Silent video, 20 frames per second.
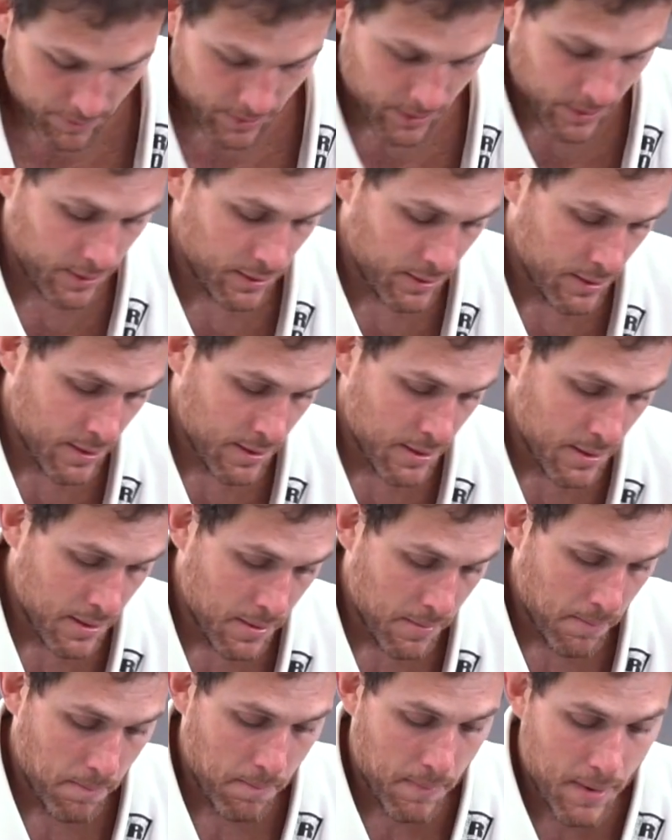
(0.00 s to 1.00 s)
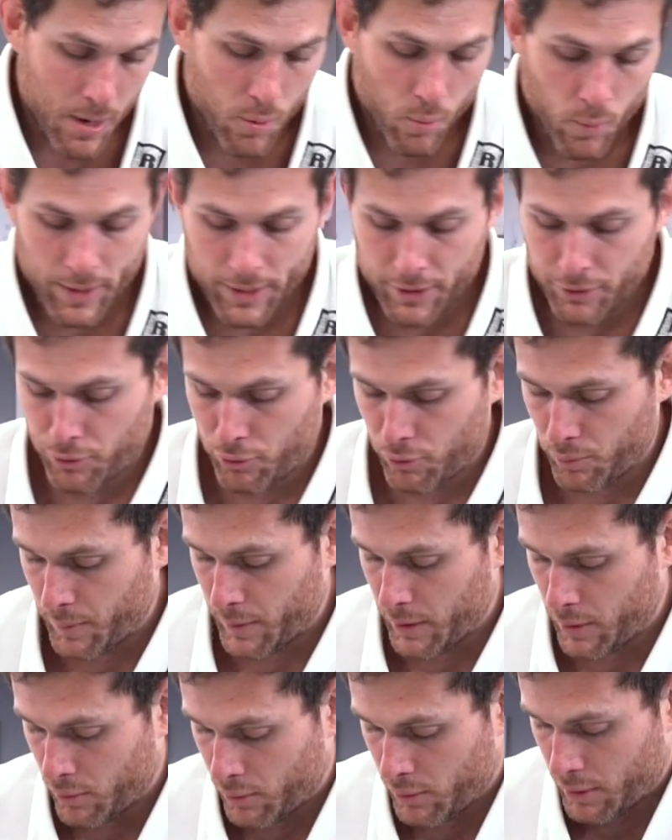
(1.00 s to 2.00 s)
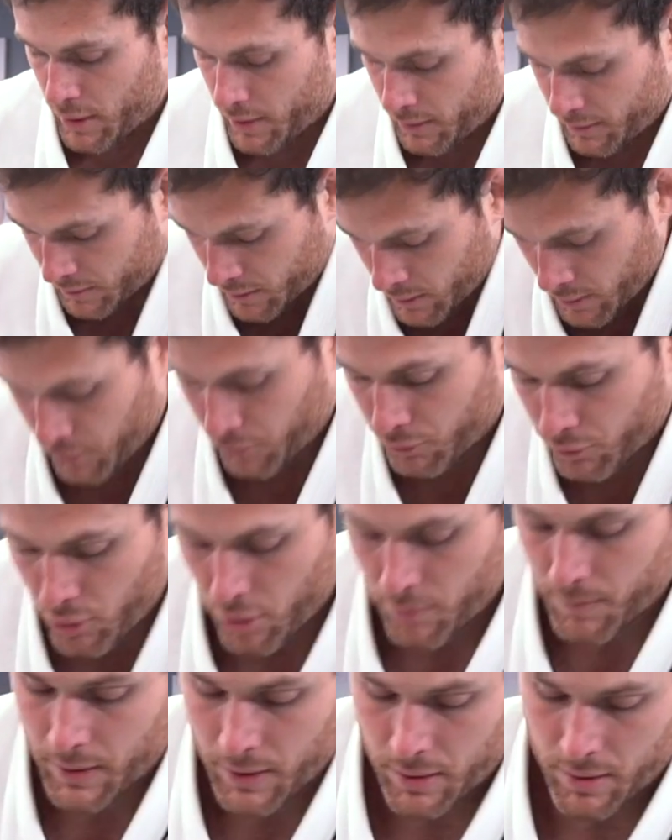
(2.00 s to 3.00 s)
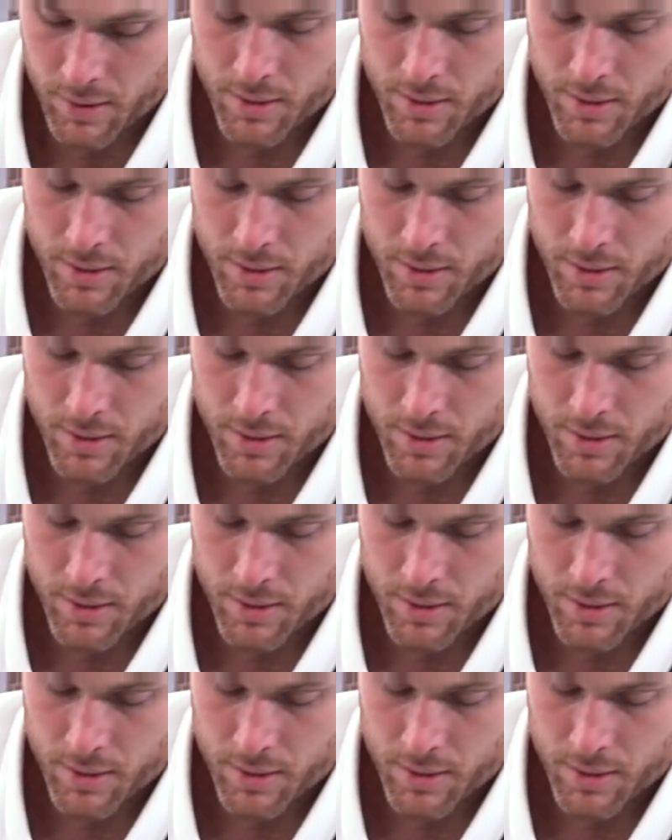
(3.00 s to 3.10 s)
means my weight will be on his stomach,